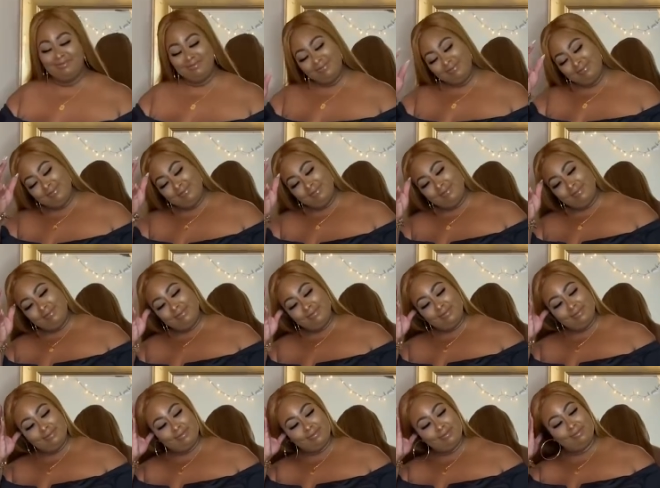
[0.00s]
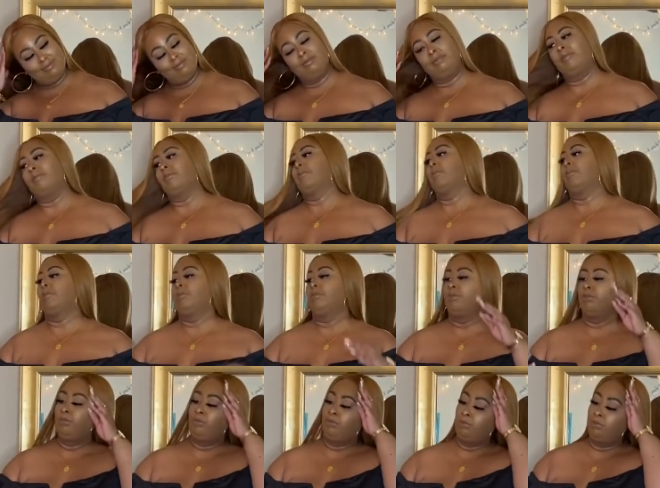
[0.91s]

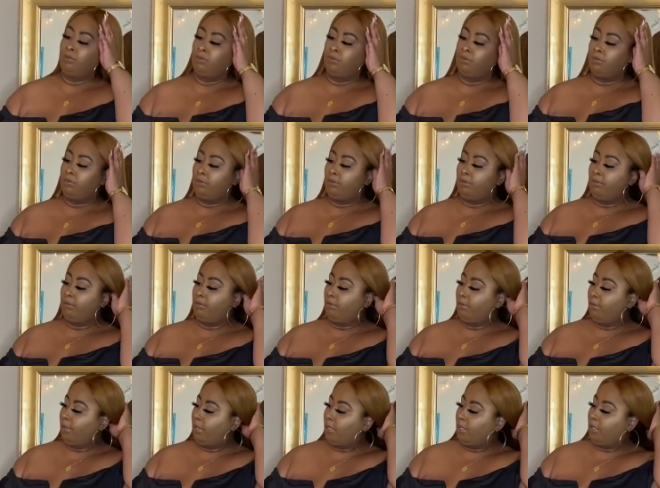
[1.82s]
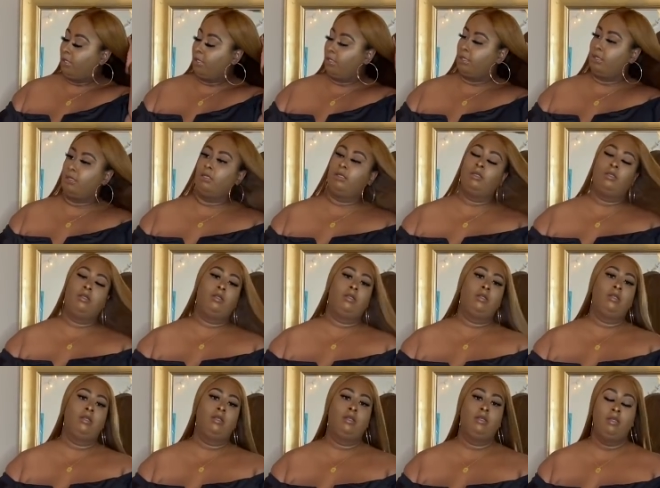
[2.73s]

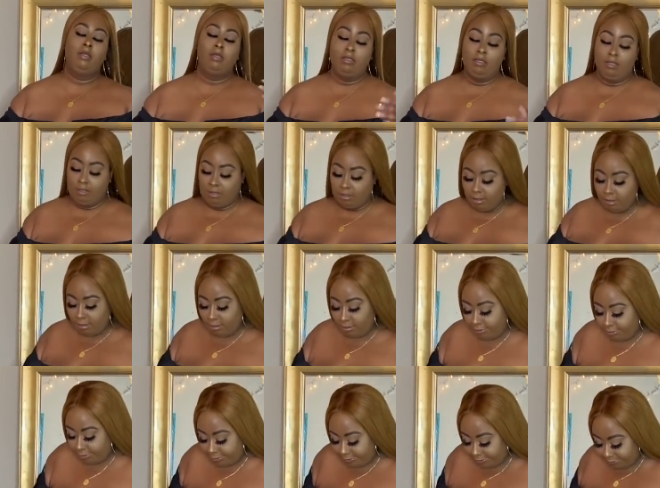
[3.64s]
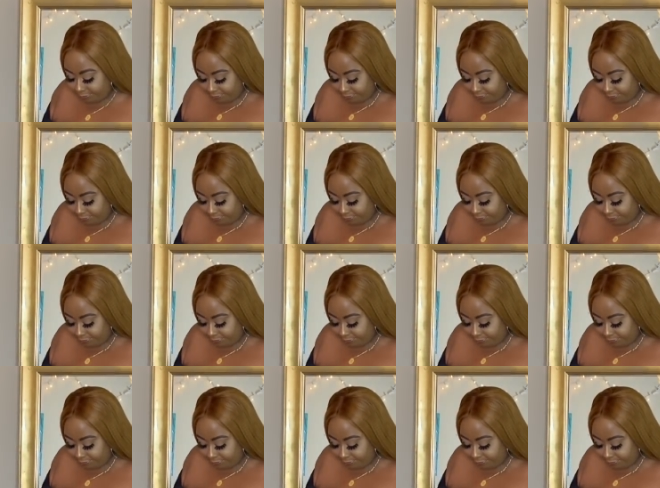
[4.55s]
[no speech]